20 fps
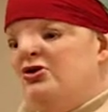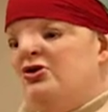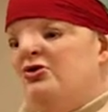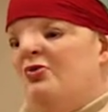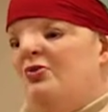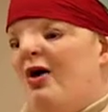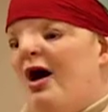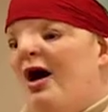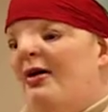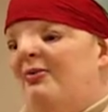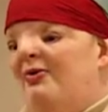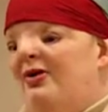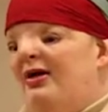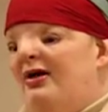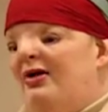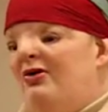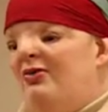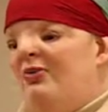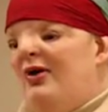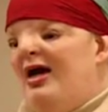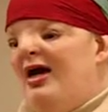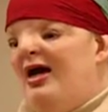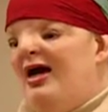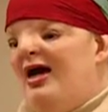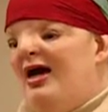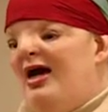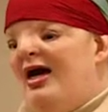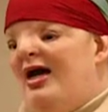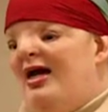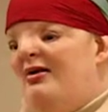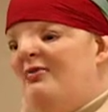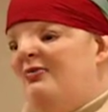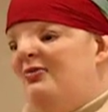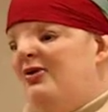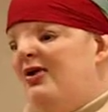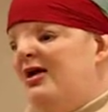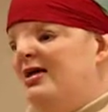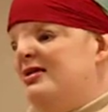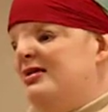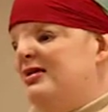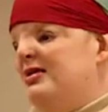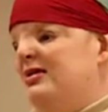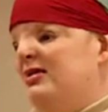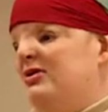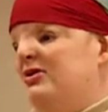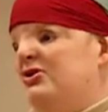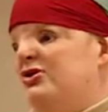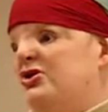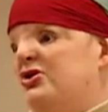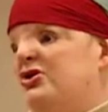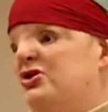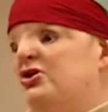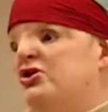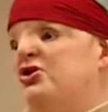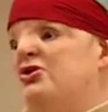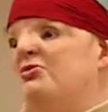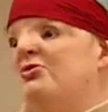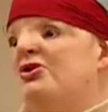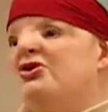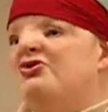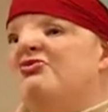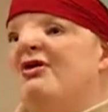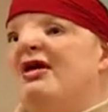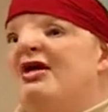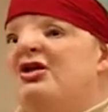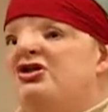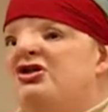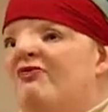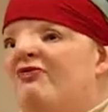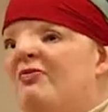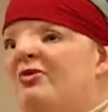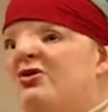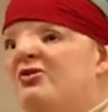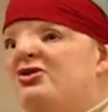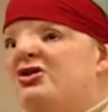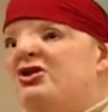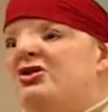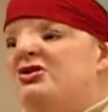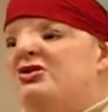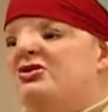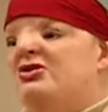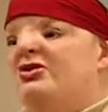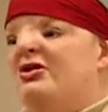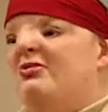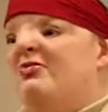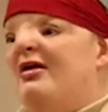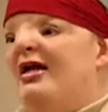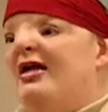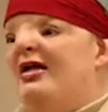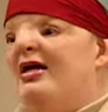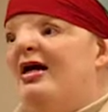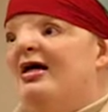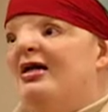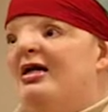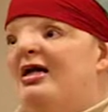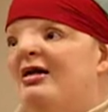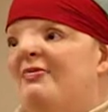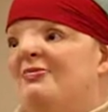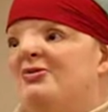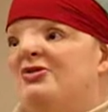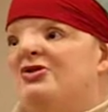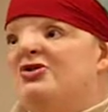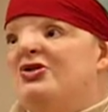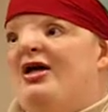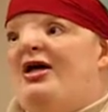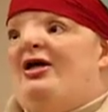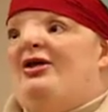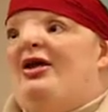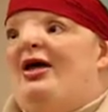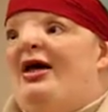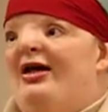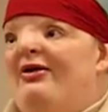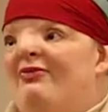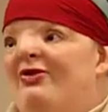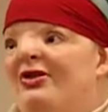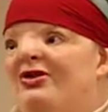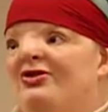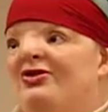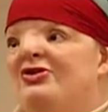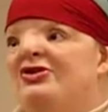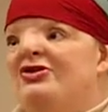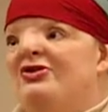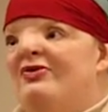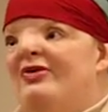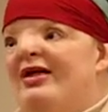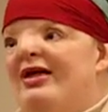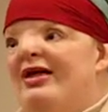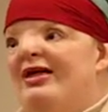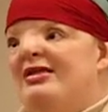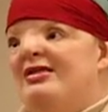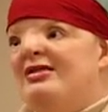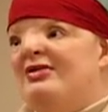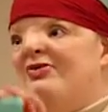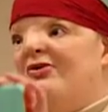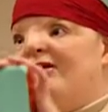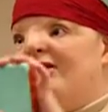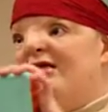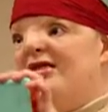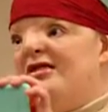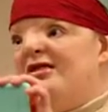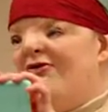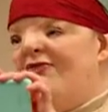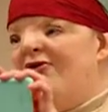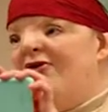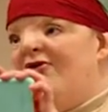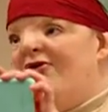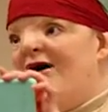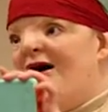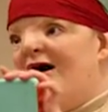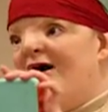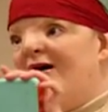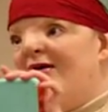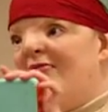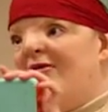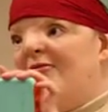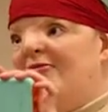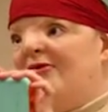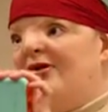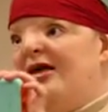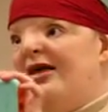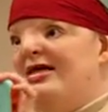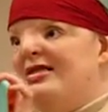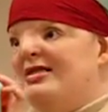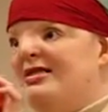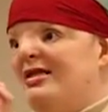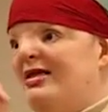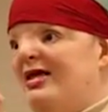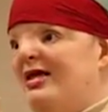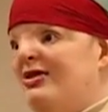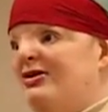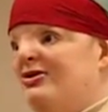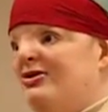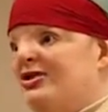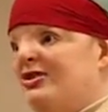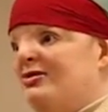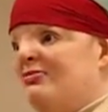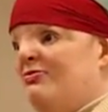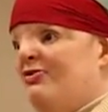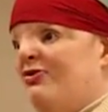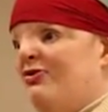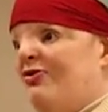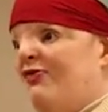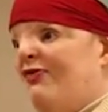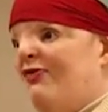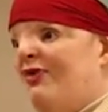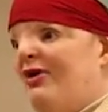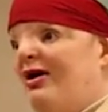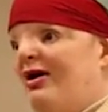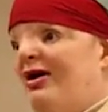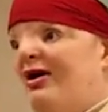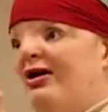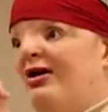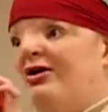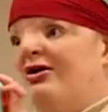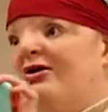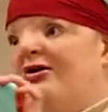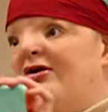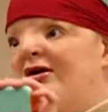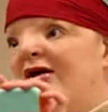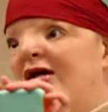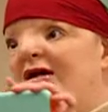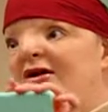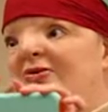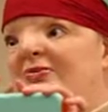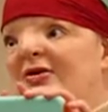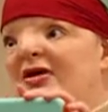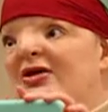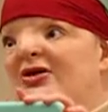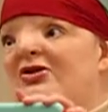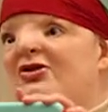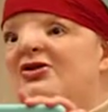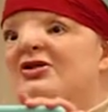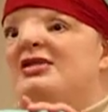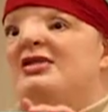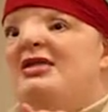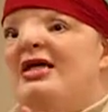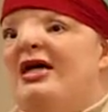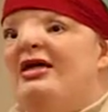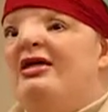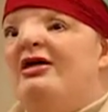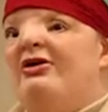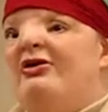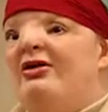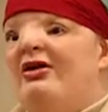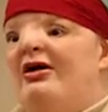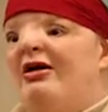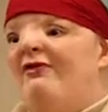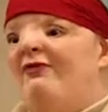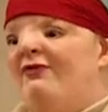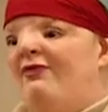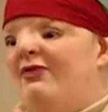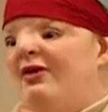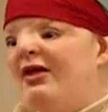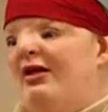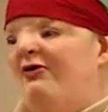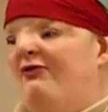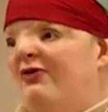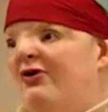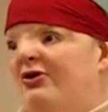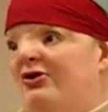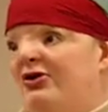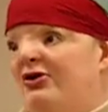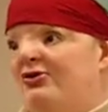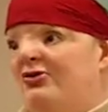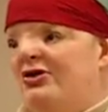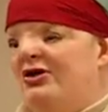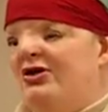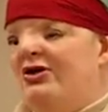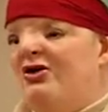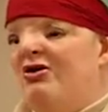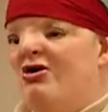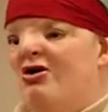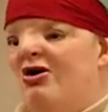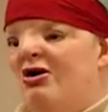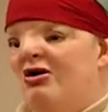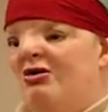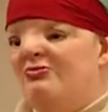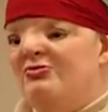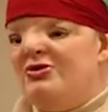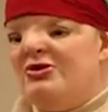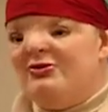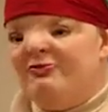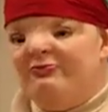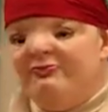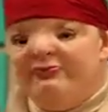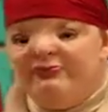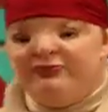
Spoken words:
too wobbly in a way, and plus there's just too much range of motion, so you might not keep a straight line when you're doing it. So at least if you lock them in place and then you just move, it'll be a little steadier than if you're using your arms.